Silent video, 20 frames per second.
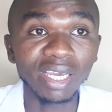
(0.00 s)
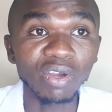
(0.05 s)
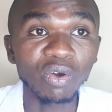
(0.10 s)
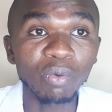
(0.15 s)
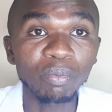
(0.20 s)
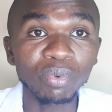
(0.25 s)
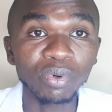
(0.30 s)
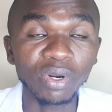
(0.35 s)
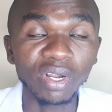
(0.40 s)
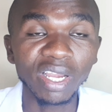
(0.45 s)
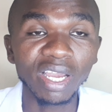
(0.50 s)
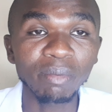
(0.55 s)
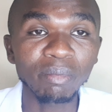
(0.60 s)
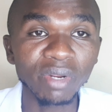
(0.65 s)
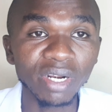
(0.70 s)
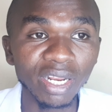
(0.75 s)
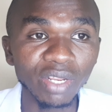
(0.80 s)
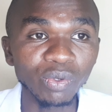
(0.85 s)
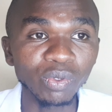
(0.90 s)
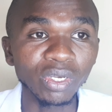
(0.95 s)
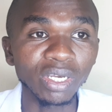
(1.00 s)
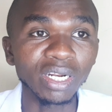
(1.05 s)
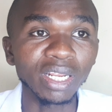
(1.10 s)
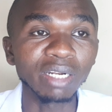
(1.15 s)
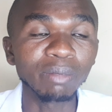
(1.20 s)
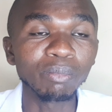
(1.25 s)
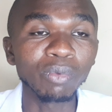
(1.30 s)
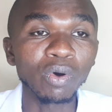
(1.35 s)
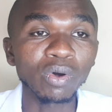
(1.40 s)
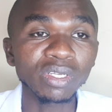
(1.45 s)
GoPro camera, you can
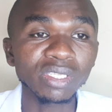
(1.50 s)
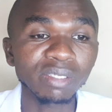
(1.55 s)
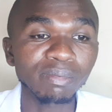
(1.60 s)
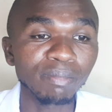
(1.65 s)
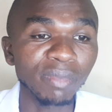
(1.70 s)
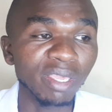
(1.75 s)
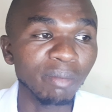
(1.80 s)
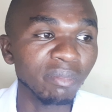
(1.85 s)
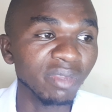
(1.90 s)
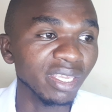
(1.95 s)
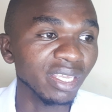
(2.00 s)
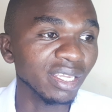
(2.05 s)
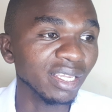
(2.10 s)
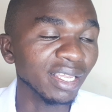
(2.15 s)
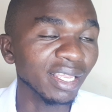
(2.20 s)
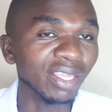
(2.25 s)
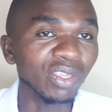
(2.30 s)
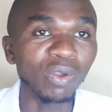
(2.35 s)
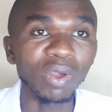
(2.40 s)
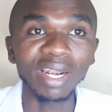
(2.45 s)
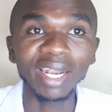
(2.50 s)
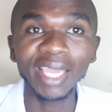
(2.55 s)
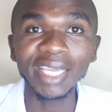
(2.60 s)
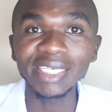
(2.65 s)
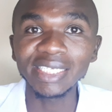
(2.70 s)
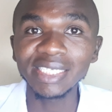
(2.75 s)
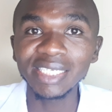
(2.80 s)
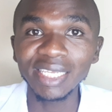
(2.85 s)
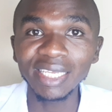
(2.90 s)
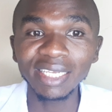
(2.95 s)
unbox maybe your
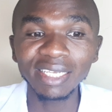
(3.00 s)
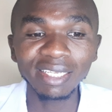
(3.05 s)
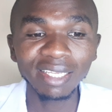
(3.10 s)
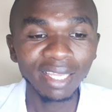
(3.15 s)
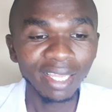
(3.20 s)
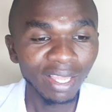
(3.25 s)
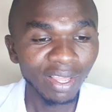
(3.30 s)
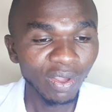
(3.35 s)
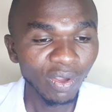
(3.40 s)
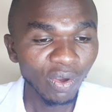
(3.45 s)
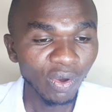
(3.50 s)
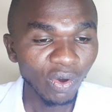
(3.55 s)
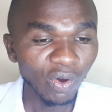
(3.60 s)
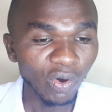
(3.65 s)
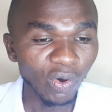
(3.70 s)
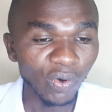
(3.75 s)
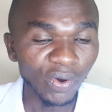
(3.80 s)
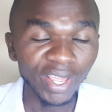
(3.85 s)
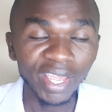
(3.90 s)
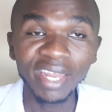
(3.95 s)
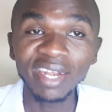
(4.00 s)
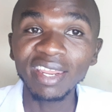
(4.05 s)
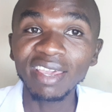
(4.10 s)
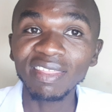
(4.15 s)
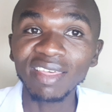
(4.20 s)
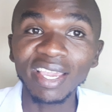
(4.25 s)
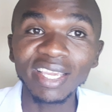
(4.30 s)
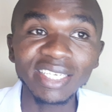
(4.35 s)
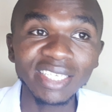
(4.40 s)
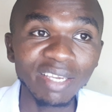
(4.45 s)
lighting or any
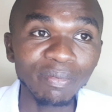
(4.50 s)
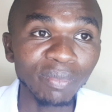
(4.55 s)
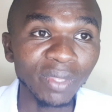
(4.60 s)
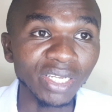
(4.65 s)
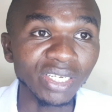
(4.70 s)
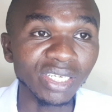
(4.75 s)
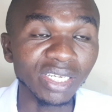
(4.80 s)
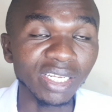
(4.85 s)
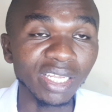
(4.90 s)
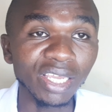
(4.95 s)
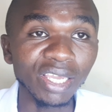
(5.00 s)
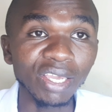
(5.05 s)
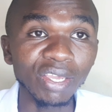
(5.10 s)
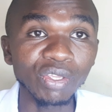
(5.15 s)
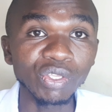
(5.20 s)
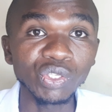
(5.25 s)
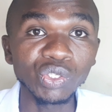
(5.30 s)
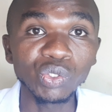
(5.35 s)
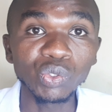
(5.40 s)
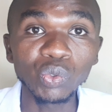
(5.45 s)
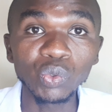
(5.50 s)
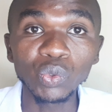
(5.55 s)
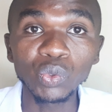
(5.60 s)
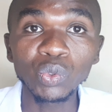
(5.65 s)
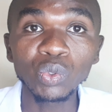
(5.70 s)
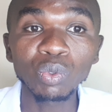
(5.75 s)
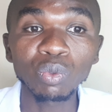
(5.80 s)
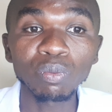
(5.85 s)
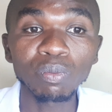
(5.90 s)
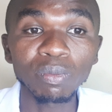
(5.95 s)
other item that you
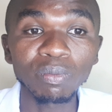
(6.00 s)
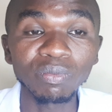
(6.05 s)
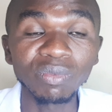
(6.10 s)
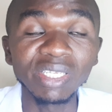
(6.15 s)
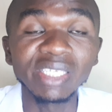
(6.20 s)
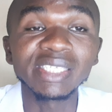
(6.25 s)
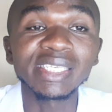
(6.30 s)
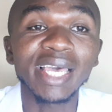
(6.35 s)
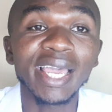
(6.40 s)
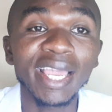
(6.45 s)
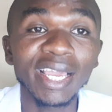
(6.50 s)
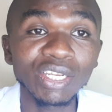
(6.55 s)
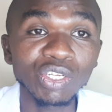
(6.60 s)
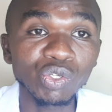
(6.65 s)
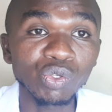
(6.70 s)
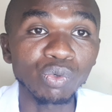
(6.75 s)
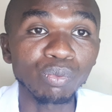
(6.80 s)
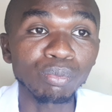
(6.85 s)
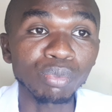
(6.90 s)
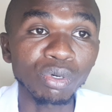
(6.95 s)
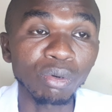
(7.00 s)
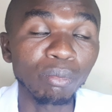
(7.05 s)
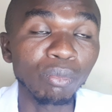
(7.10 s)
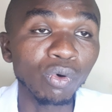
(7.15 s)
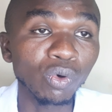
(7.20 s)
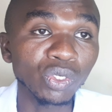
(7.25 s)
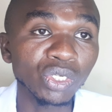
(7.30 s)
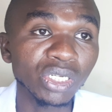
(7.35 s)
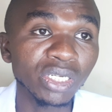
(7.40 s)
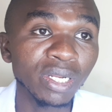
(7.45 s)
desire to
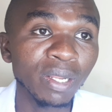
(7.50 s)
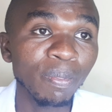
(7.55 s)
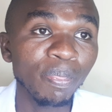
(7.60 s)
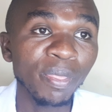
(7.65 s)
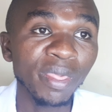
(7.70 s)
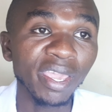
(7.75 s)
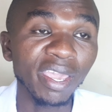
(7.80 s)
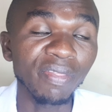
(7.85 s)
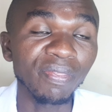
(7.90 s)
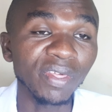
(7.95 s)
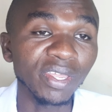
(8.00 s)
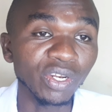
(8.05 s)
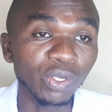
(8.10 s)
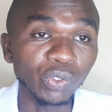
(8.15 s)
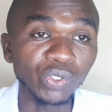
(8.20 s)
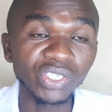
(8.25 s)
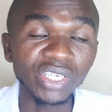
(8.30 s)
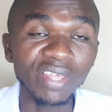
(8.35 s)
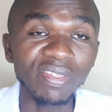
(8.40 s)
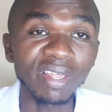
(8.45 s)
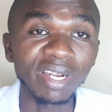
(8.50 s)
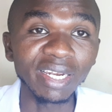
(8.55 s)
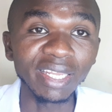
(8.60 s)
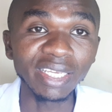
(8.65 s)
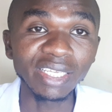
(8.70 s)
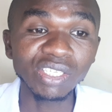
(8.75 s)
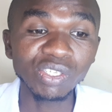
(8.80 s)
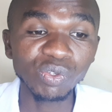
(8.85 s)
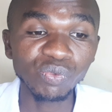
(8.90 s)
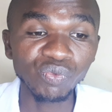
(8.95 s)
promote, and then you share the
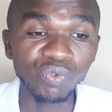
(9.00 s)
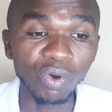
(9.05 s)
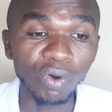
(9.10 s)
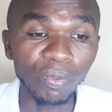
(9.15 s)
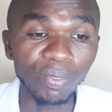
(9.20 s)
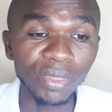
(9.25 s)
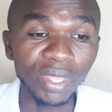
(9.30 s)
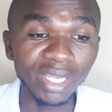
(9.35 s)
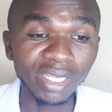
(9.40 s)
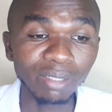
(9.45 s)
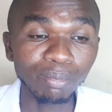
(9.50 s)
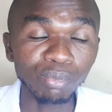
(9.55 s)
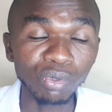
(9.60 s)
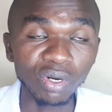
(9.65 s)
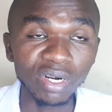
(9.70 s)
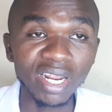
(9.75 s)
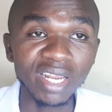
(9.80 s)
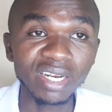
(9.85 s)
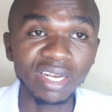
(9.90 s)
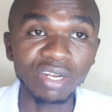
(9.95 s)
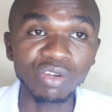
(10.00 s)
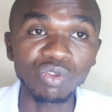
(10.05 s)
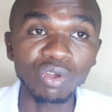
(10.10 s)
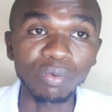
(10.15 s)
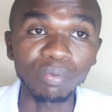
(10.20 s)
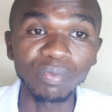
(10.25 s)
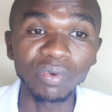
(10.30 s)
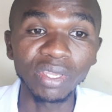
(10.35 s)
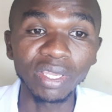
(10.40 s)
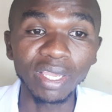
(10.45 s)
links for that product that you
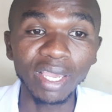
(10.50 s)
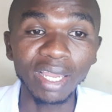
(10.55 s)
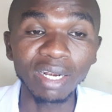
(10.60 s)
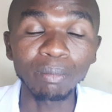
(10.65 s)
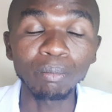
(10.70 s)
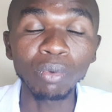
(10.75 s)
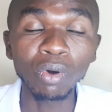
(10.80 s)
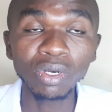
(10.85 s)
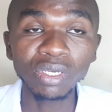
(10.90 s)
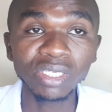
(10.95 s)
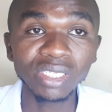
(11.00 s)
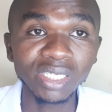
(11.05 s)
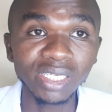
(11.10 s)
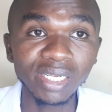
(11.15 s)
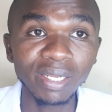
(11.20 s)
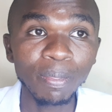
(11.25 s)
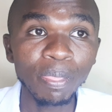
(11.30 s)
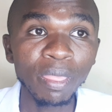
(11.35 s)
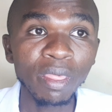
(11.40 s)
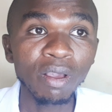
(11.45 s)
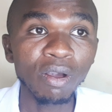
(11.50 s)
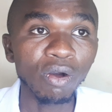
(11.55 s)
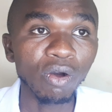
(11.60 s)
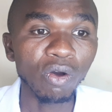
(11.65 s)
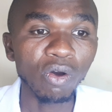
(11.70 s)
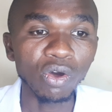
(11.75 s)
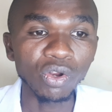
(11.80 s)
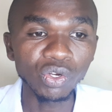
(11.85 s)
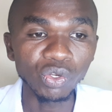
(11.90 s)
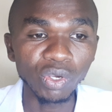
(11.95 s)
have unboxed
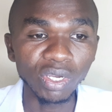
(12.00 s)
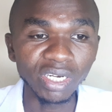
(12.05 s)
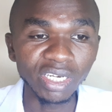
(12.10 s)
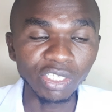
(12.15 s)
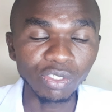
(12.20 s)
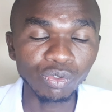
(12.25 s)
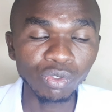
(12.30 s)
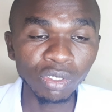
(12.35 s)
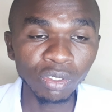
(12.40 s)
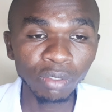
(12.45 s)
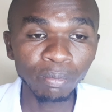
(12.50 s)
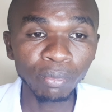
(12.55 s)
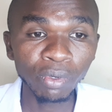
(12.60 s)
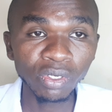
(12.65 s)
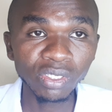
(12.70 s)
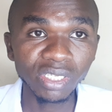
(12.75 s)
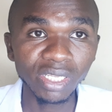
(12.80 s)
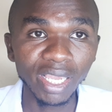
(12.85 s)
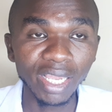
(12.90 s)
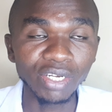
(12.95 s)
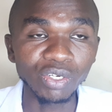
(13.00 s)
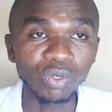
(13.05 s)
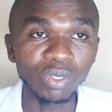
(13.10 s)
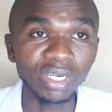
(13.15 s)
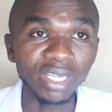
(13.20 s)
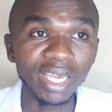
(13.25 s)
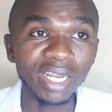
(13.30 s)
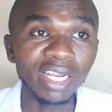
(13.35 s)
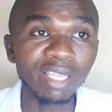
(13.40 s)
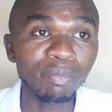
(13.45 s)
on your description box, and you
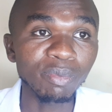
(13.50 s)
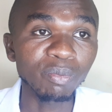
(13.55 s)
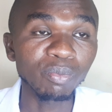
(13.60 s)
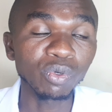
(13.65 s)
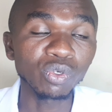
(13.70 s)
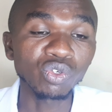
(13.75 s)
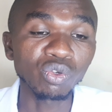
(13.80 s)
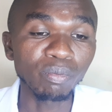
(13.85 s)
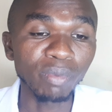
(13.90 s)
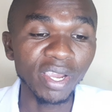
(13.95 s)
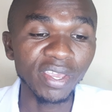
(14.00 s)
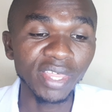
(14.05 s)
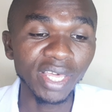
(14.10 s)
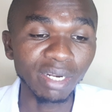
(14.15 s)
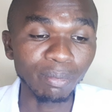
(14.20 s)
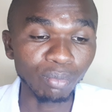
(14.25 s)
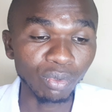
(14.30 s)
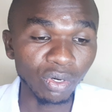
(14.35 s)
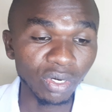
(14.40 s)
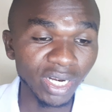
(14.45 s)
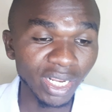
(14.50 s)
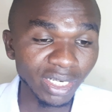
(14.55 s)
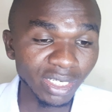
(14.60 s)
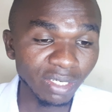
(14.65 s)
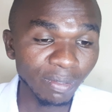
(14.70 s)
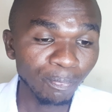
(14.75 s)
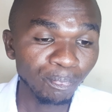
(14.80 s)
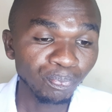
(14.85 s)
encourage people to buy that product.